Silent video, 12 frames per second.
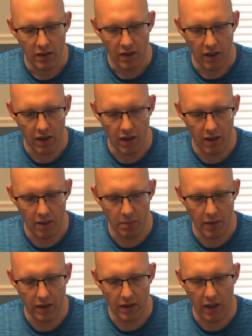
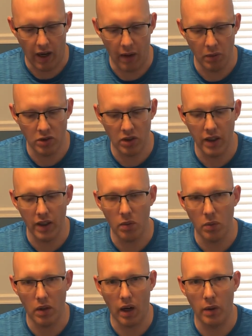I was a
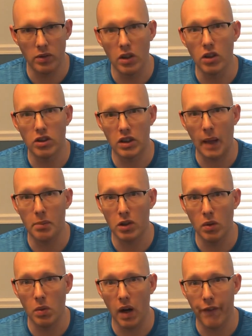little
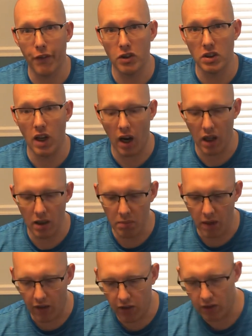skeptical when I first got them.
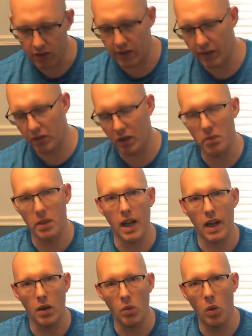I thought they were going to be
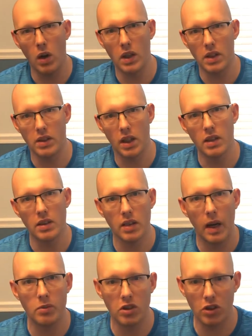like a one and done
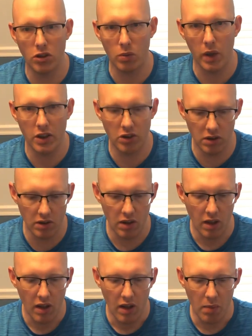type situation,
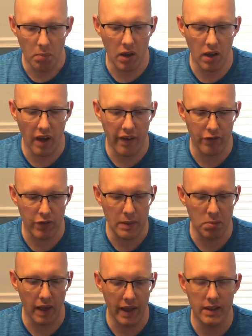but I've
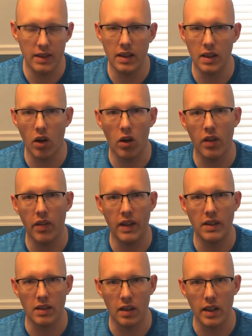replanted in all of
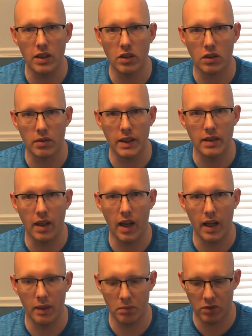these at least 3
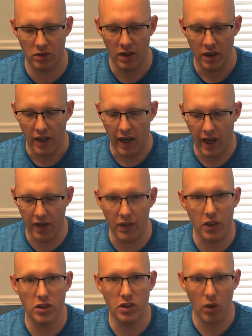times, and
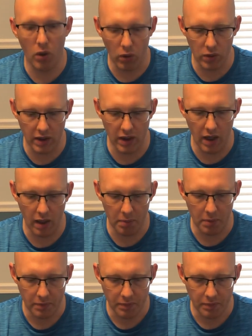they're still holding up.